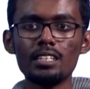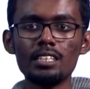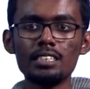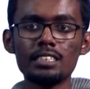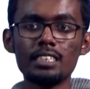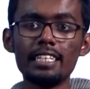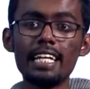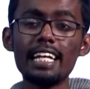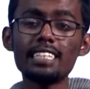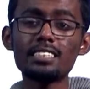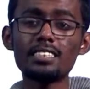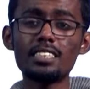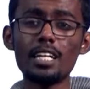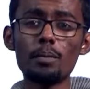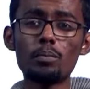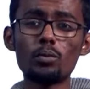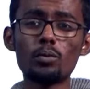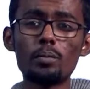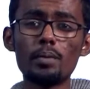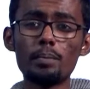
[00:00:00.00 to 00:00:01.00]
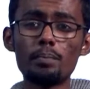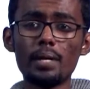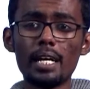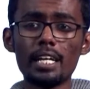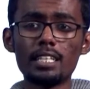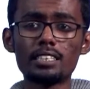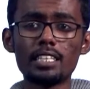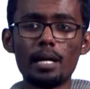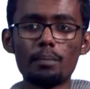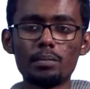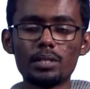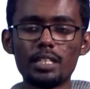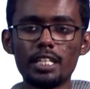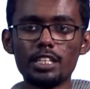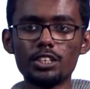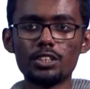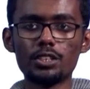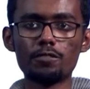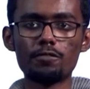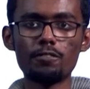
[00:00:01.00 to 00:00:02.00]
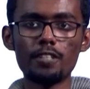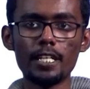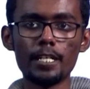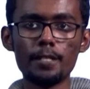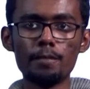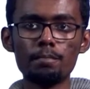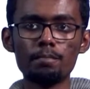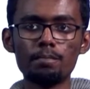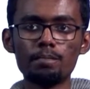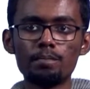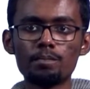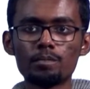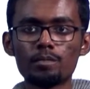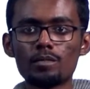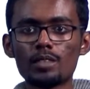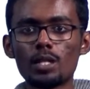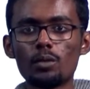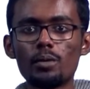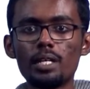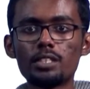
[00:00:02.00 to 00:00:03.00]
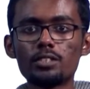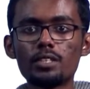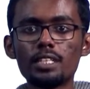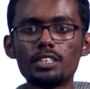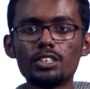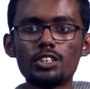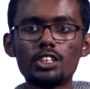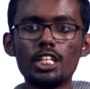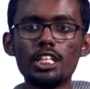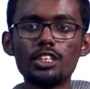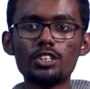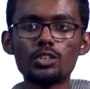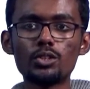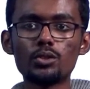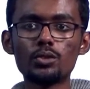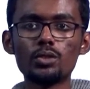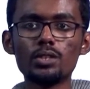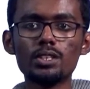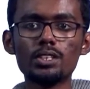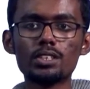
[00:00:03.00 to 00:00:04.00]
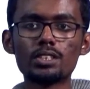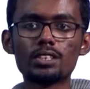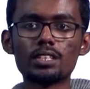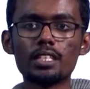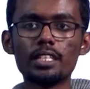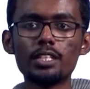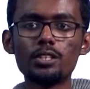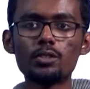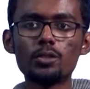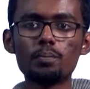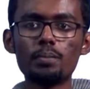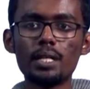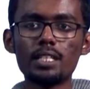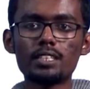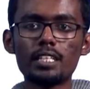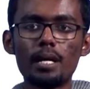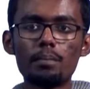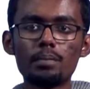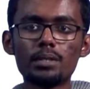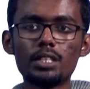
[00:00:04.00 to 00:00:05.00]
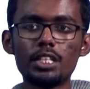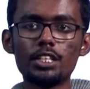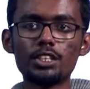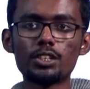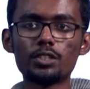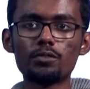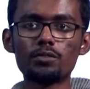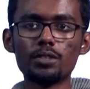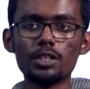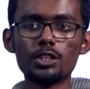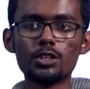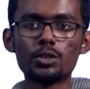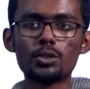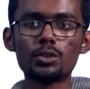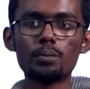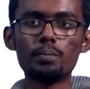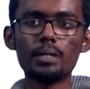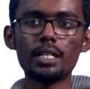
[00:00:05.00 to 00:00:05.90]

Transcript: The next step will be paying the application fee. Whether exchange students need to pay the application fee should